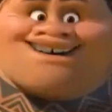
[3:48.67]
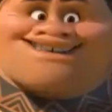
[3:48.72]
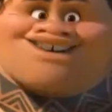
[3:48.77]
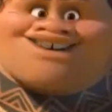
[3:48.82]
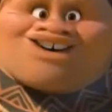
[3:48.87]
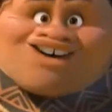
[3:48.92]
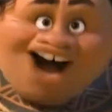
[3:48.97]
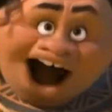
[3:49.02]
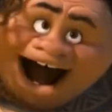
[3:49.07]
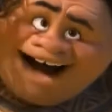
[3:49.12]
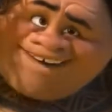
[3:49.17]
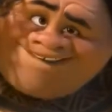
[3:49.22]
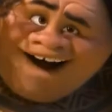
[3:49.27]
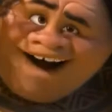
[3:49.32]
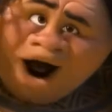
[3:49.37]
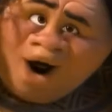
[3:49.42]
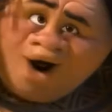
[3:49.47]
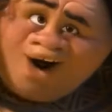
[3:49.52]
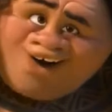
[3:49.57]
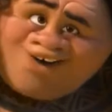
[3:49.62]
it's a lot
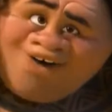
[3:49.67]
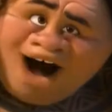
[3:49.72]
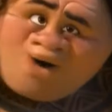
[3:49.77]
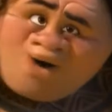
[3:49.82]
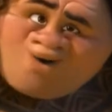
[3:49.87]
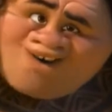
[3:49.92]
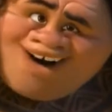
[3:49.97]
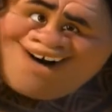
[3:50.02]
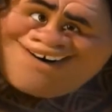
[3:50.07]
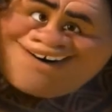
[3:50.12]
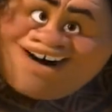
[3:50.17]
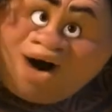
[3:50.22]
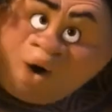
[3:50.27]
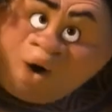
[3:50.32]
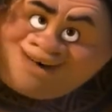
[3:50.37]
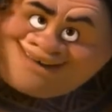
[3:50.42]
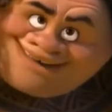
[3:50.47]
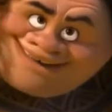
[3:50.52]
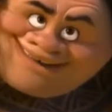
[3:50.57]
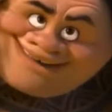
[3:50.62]
farther down than it
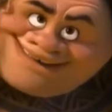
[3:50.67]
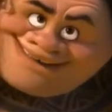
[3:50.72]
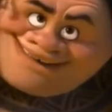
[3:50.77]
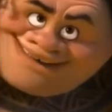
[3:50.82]
looks.